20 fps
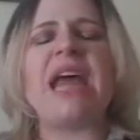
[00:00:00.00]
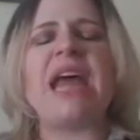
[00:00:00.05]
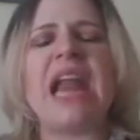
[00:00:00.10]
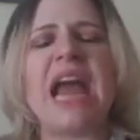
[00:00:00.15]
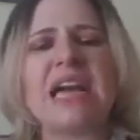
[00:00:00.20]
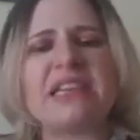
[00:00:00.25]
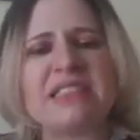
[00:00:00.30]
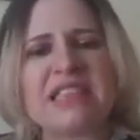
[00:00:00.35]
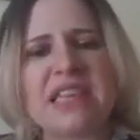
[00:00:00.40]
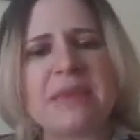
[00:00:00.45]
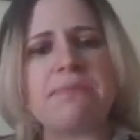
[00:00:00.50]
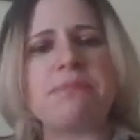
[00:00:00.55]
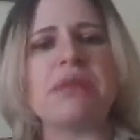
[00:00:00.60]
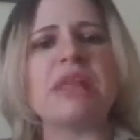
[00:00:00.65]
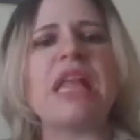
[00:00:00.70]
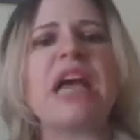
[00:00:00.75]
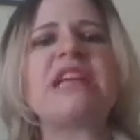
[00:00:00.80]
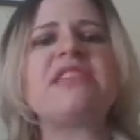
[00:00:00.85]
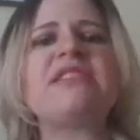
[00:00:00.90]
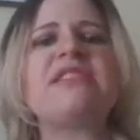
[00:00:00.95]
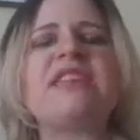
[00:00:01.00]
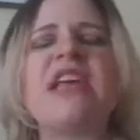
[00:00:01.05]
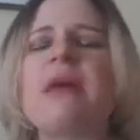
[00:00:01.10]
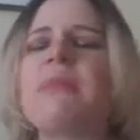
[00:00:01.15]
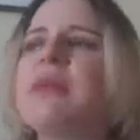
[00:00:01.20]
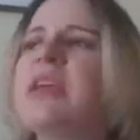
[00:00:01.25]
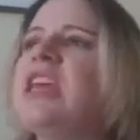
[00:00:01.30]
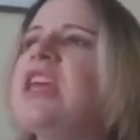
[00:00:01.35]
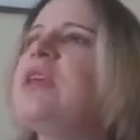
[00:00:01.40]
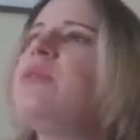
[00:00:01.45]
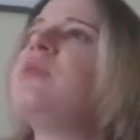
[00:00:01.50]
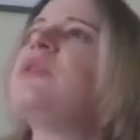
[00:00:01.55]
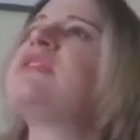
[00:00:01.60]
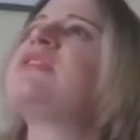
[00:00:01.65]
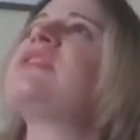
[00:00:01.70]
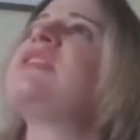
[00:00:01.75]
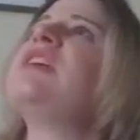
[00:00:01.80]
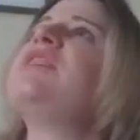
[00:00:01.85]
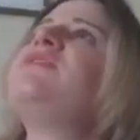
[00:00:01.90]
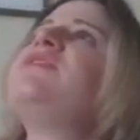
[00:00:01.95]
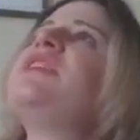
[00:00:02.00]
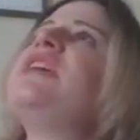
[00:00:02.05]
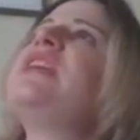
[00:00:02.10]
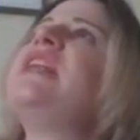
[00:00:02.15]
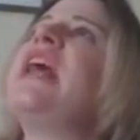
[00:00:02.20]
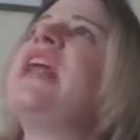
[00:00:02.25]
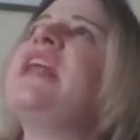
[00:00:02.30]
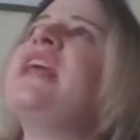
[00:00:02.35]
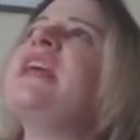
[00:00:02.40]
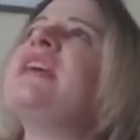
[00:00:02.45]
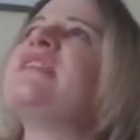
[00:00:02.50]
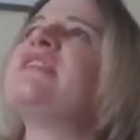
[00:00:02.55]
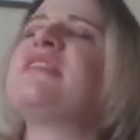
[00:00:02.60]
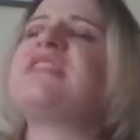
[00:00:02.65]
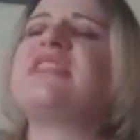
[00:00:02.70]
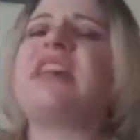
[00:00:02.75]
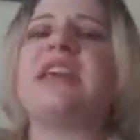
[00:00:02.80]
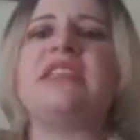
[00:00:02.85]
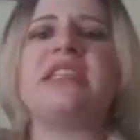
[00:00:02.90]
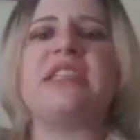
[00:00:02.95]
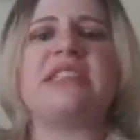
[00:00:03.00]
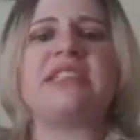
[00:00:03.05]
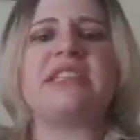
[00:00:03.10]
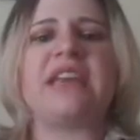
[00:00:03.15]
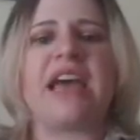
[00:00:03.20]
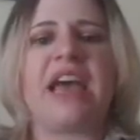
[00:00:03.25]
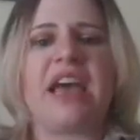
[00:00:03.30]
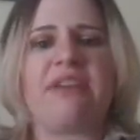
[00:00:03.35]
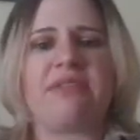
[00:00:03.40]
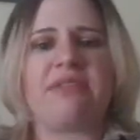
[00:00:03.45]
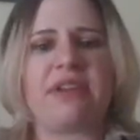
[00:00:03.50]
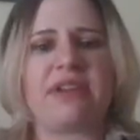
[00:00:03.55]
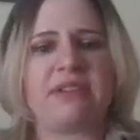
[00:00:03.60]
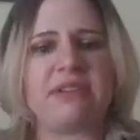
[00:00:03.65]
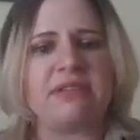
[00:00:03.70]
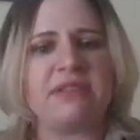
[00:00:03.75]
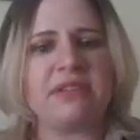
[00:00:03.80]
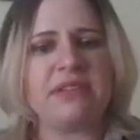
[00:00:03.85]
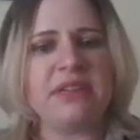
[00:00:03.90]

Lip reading: And as he blessed them, he was lifted and he ascended to heaven.